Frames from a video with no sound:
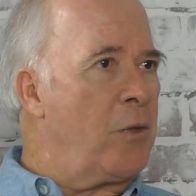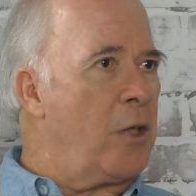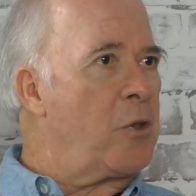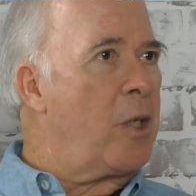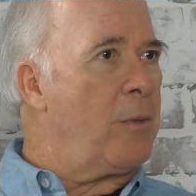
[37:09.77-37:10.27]

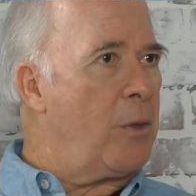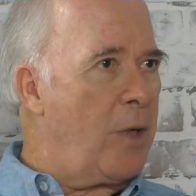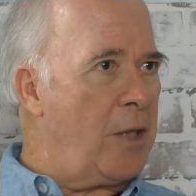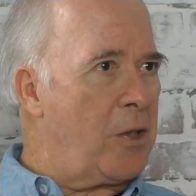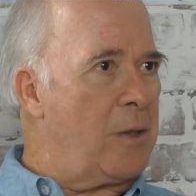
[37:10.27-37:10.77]
ones can be
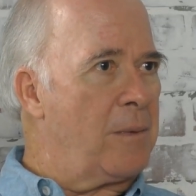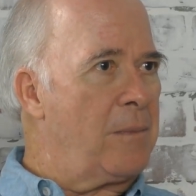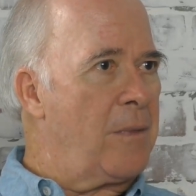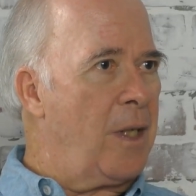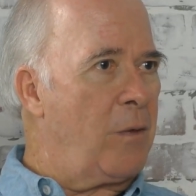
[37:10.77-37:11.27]
resin,
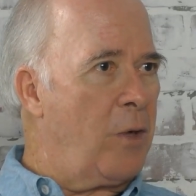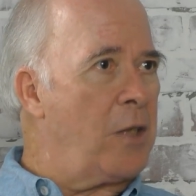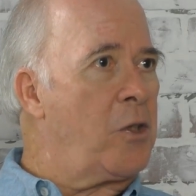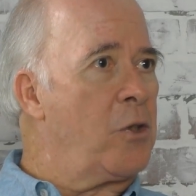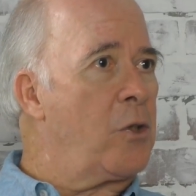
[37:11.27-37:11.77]
and
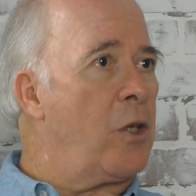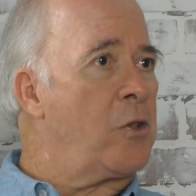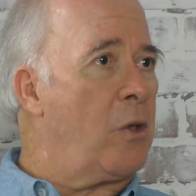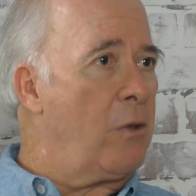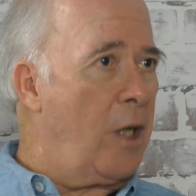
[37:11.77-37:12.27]
resin's
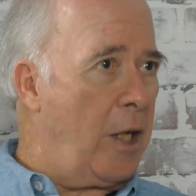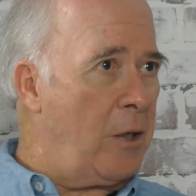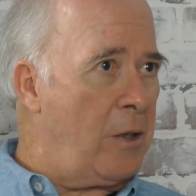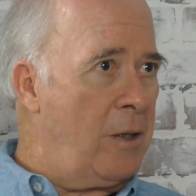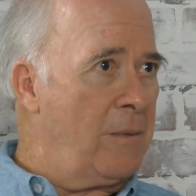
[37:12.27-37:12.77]
also
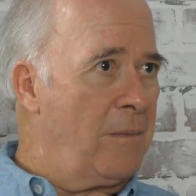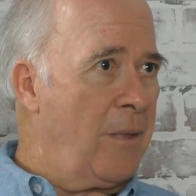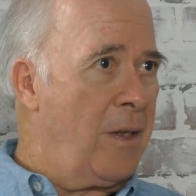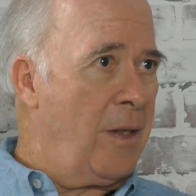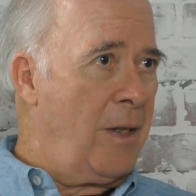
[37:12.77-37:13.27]
lighter
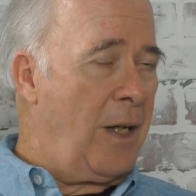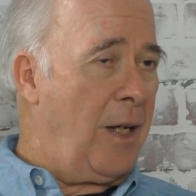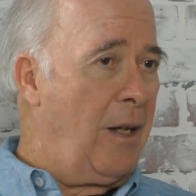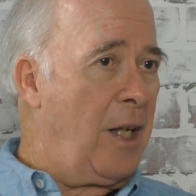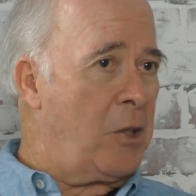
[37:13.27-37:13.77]

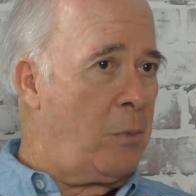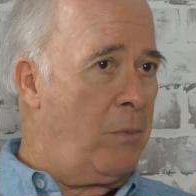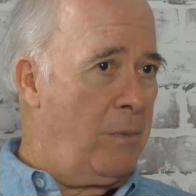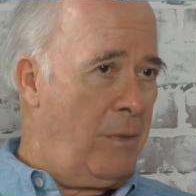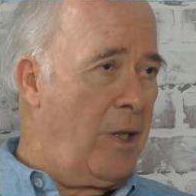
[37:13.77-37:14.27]
and less
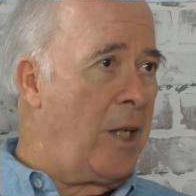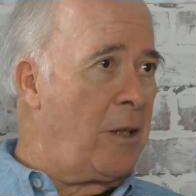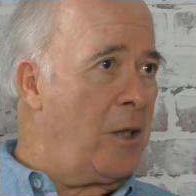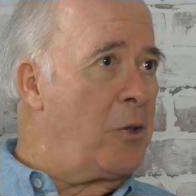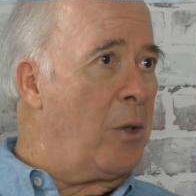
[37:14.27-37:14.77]

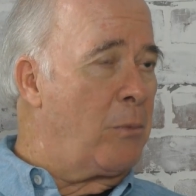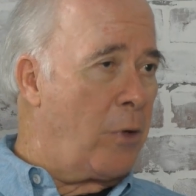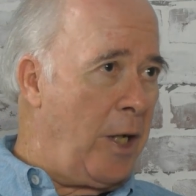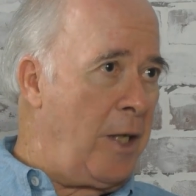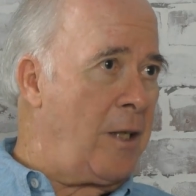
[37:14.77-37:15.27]
likely to
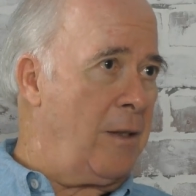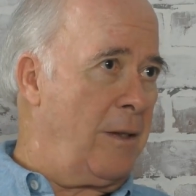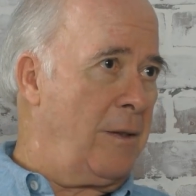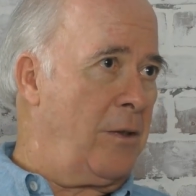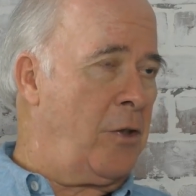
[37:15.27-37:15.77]
break.
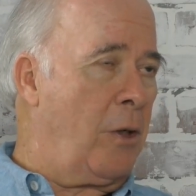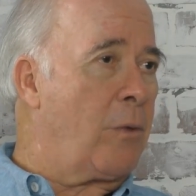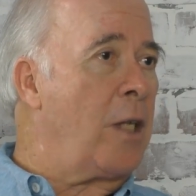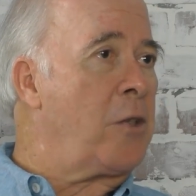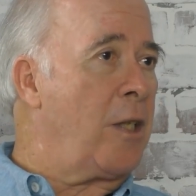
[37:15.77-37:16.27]
So
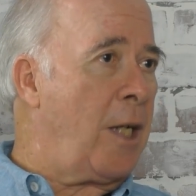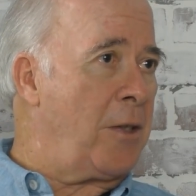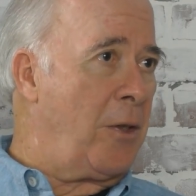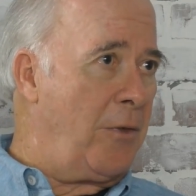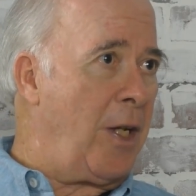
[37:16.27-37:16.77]
resin
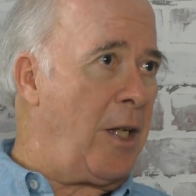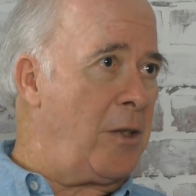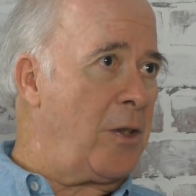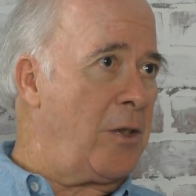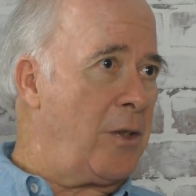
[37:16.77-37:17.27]
has
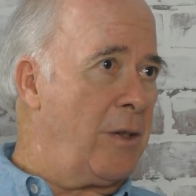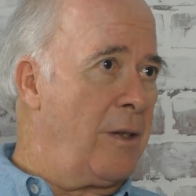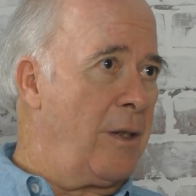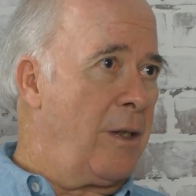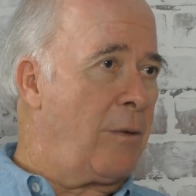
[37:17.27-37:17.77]
advantages.
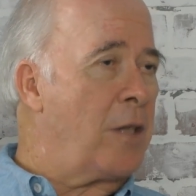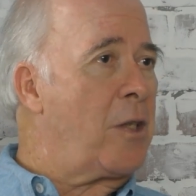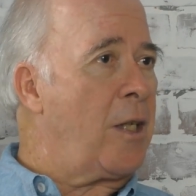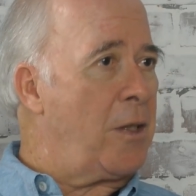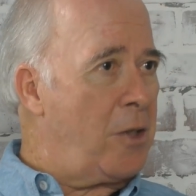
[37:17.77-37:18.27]

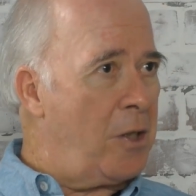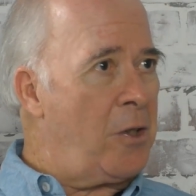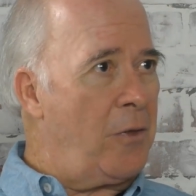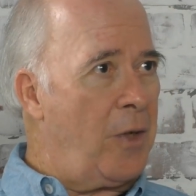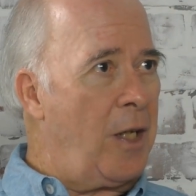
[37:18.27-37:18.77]
Resin has
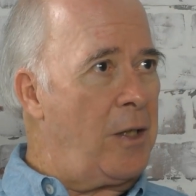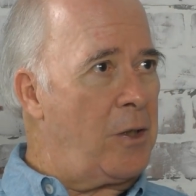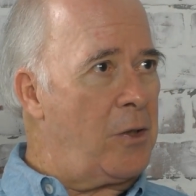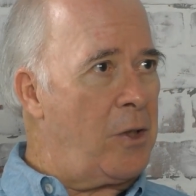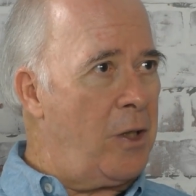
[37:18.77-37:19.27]

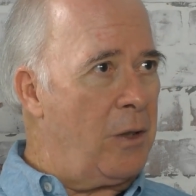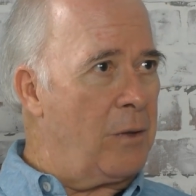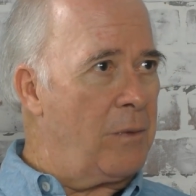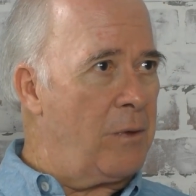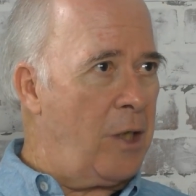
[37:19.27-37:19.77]
disadvantages
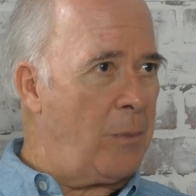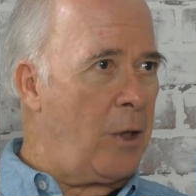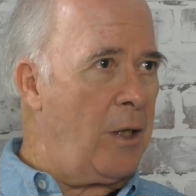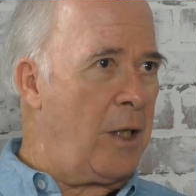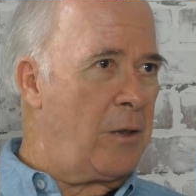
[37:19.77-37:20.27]
too.
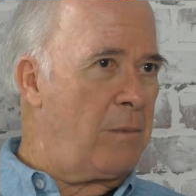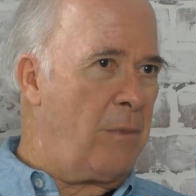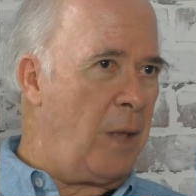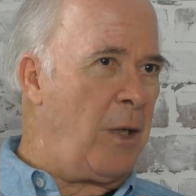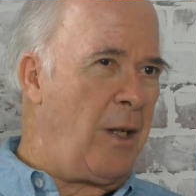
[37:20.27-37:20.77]
Typically it's
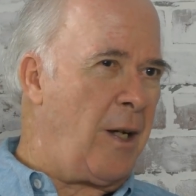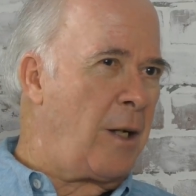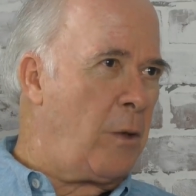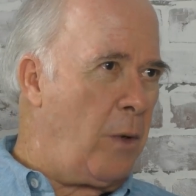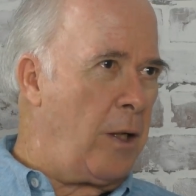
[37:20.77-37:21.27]
maybe
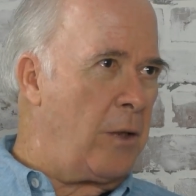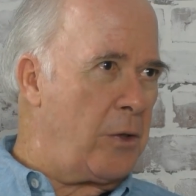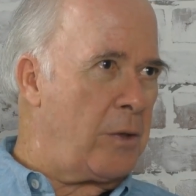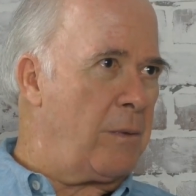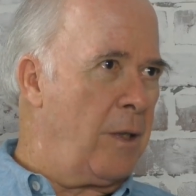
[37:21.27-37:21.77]
not quite
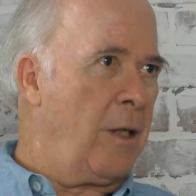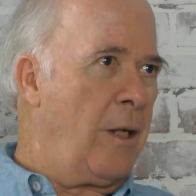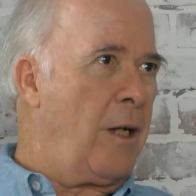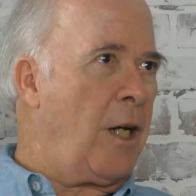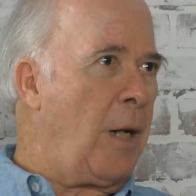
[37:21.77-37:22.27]
as
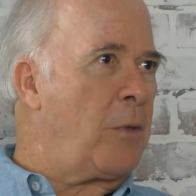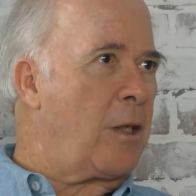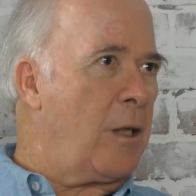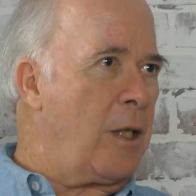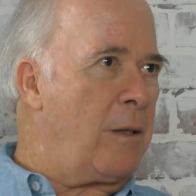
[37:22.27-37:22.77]

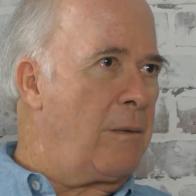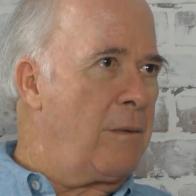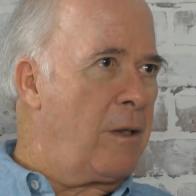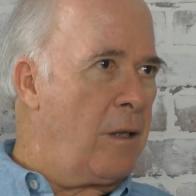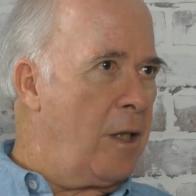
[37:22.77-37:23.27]
optically
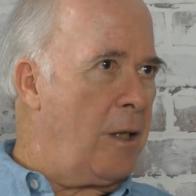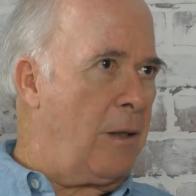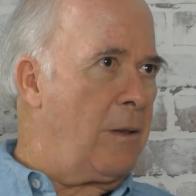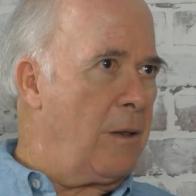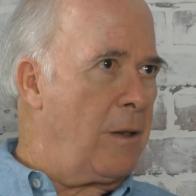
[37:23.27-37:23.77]

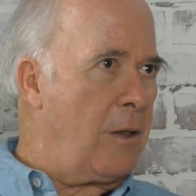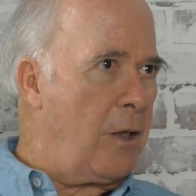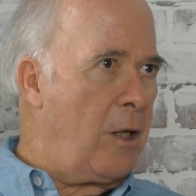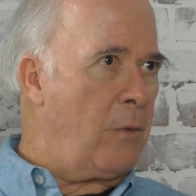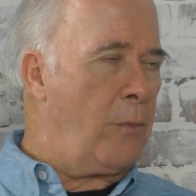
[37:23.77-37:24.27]
clear,
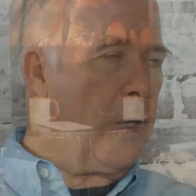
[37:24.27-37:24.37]
you know,